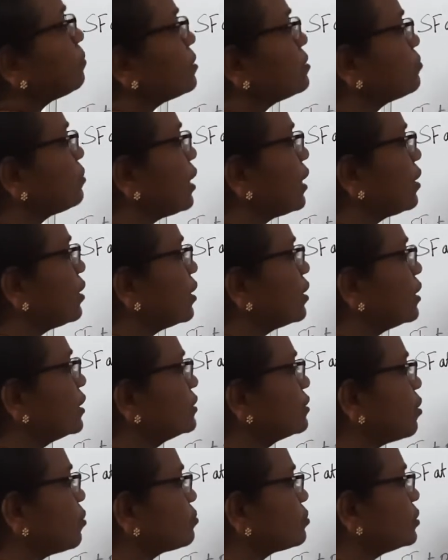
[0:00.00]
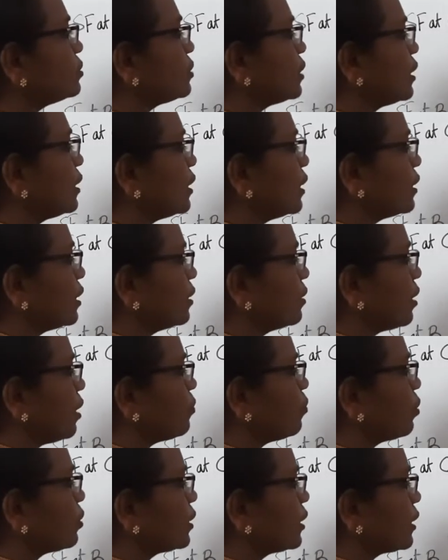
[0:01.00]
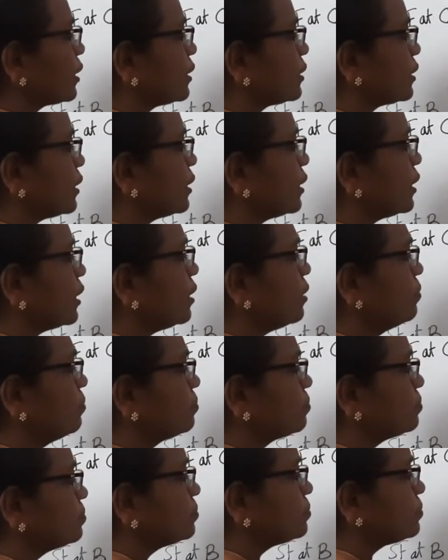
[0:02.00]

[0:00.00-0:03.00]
plus 500, 1300. We have already written here.